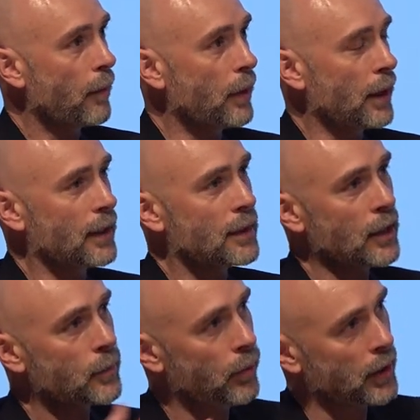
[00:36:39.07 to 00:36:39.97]
being
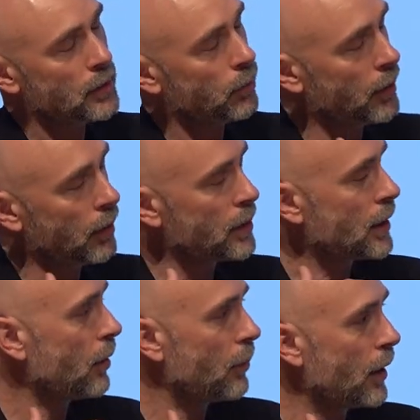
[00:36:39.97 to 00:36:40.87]
exasperated when they were
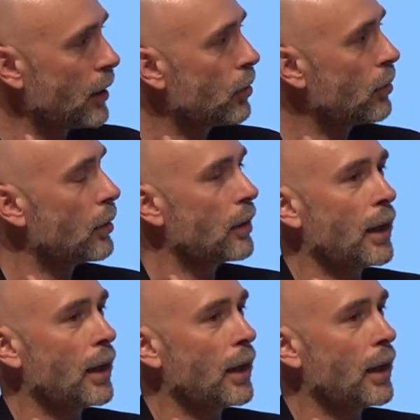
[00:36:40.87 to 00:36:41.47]
telling me they couldn't